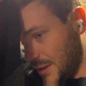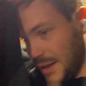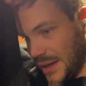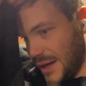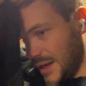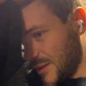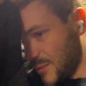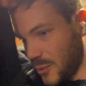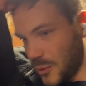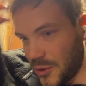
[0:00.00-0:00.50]

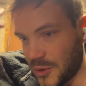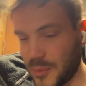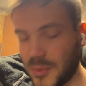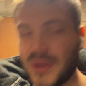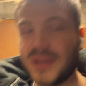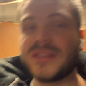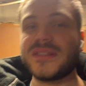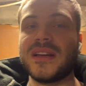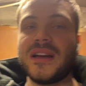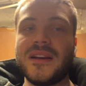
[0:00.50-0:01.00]
at work
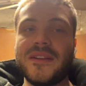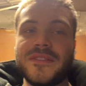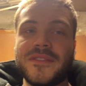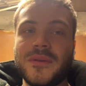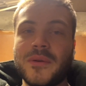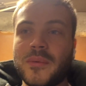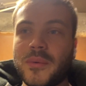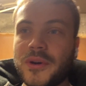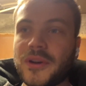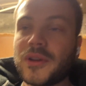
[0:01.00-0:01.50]
weeks have
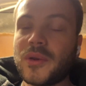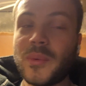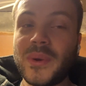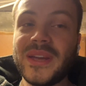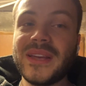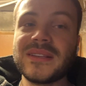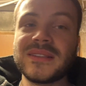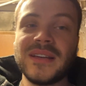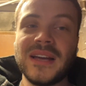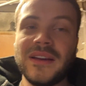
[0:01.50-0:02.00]
work
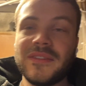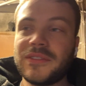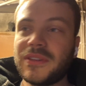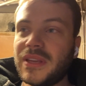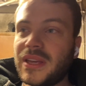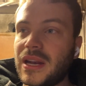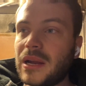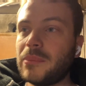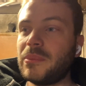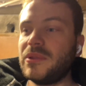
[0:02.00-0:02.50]
weeks have to
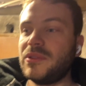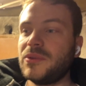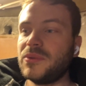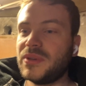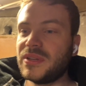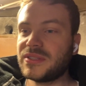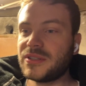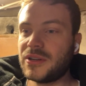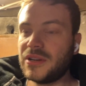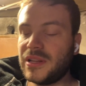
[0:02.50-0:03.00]
get up and do
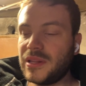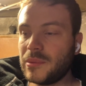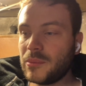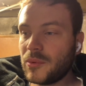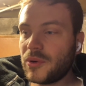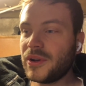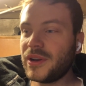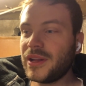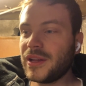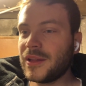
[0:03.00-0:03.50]
this early in the
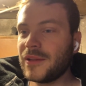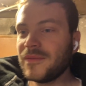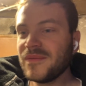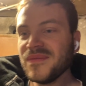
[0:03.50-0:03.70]
morning